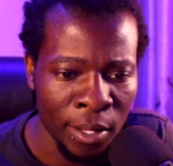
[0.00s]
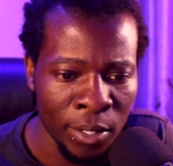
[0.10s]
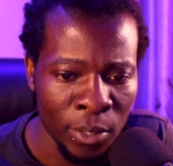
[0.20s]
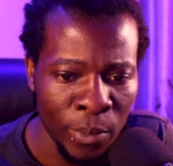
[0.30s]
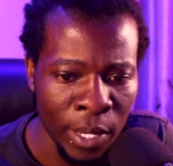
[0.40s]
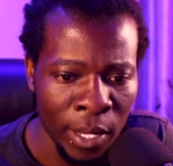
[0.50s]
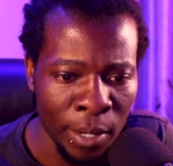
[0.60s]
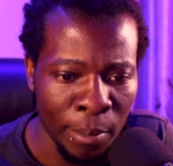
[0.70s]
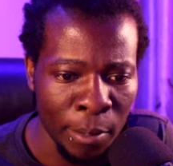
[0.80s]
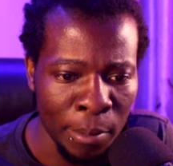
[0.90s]
So we
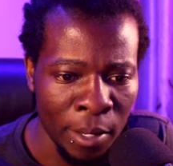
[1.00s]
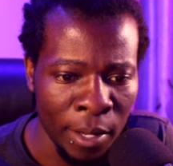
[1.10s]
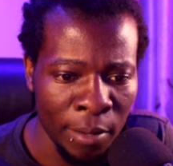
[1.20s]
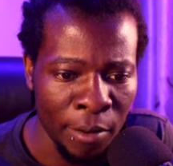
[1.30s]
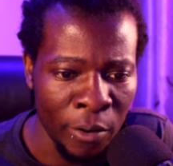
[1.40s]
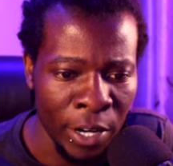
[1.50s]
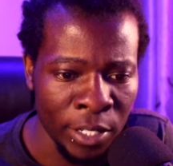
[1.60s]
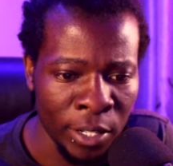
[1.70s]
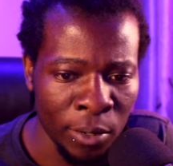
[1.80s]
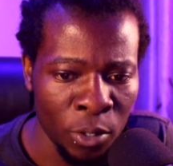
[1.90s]
can maybe have a
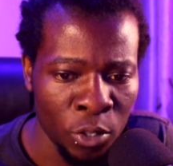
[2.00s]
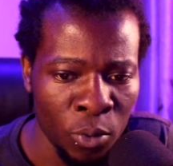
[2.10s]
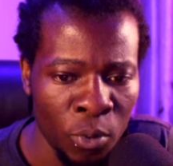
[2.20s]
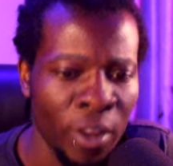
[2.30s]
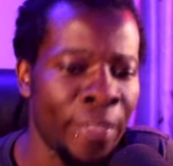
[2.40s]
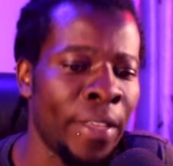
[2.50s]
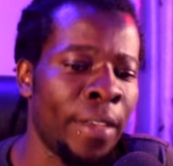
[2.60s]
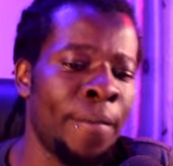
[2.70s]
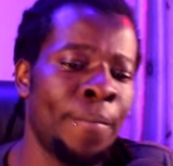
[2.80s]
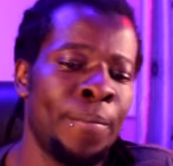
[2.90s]
rectangle tool right there.
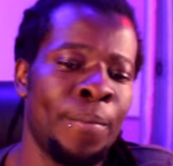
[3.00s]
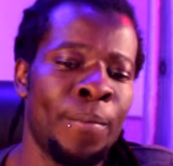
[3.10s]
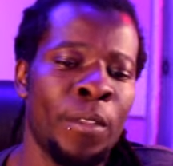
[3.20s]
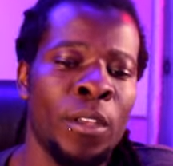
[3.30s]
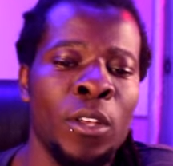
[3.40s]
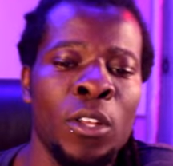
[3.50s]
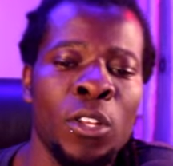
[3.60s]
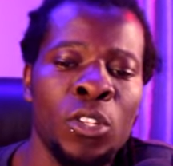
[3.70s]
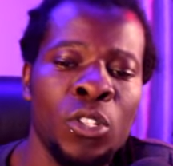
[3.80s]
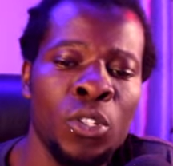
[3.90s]

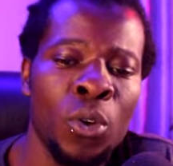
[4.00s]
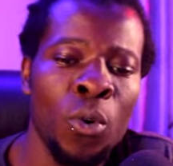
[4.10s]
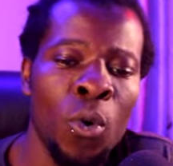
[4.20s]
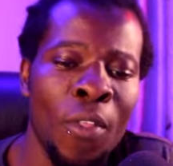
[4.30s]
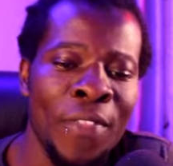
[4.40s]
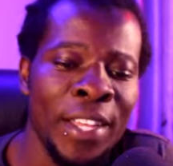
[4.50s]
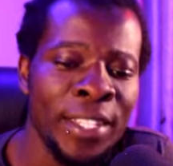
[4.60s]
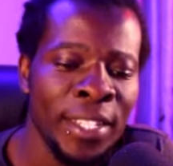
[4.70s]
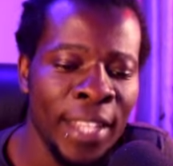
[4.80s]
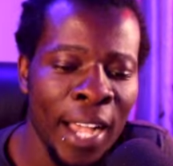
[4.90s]
So this
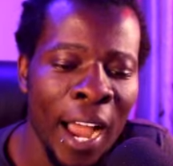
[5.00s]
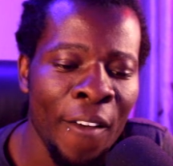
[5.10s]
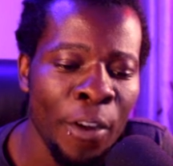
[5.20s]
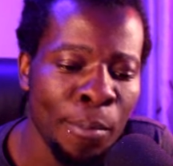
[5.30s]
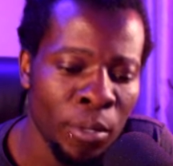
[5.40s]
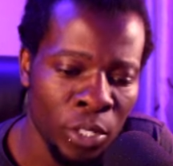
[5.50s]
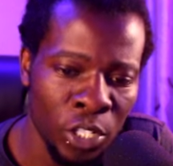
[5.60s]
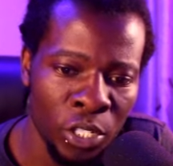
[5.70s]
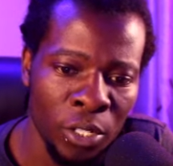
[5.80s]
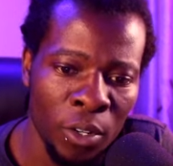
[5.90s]
is the current
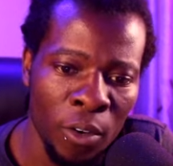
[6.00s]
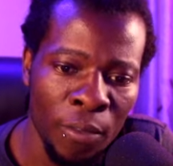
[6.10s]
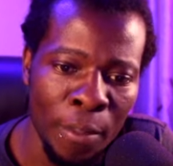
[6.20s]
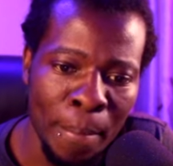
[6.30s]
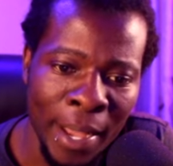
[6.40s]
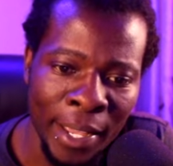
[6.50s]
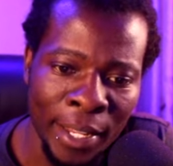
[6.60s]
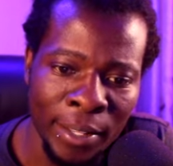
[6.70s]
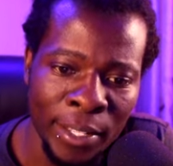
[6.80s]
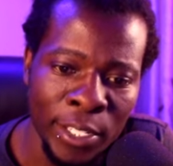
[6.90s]
position of the
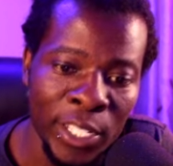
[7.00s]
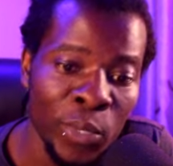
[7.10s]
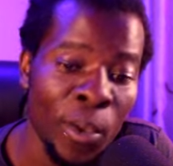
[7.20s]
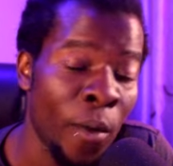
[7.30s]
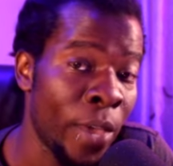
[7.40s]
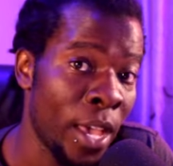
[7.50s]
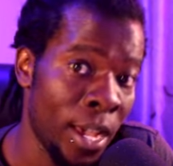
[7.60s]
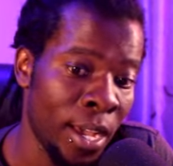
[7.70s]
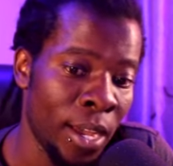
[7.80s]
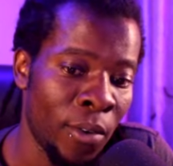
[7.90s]
market. This is where we
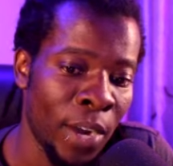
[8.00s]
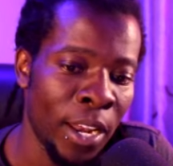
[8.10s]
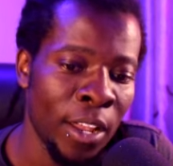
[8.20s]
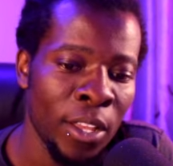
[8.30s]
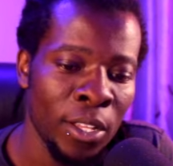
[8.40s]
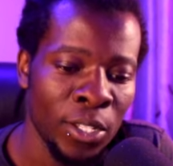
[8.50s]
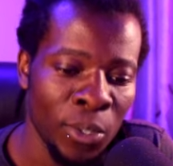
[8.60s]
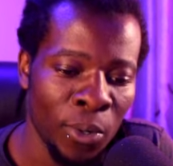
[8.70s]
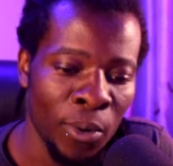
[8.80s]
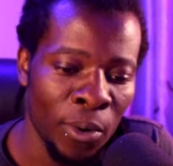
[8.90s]
are, right?
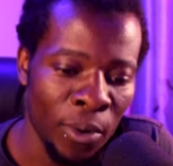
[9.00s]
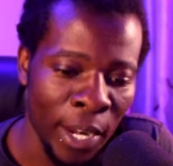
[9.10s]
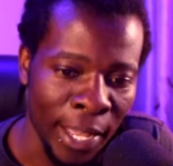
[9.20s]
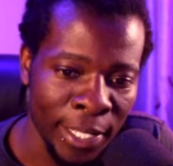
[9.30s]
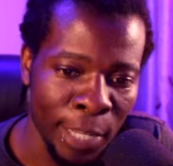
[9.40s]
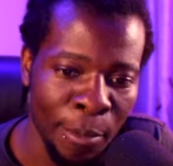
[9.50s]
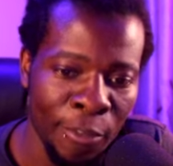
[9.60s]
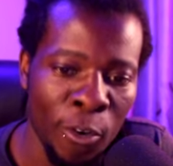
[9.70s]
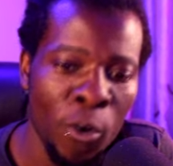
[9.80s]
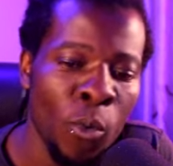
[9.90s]
So like I said
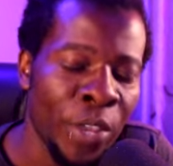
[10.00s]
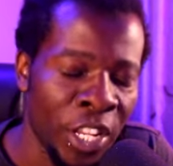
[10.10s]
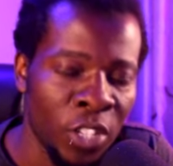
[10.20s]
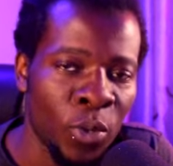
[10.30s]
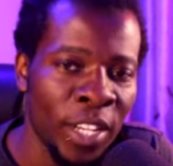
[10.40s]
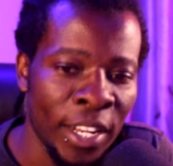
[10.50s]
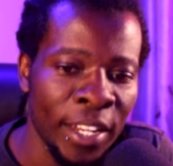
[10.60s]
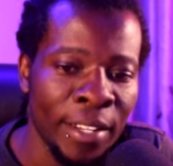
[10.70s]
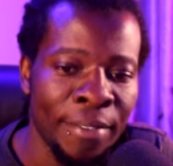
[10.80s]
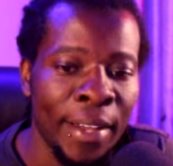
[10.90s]
before, we need to
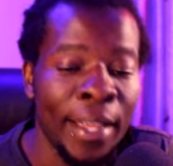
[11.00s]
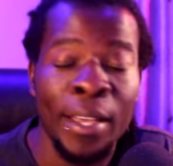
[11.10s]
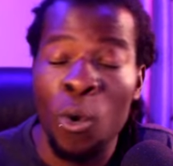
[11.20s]
identify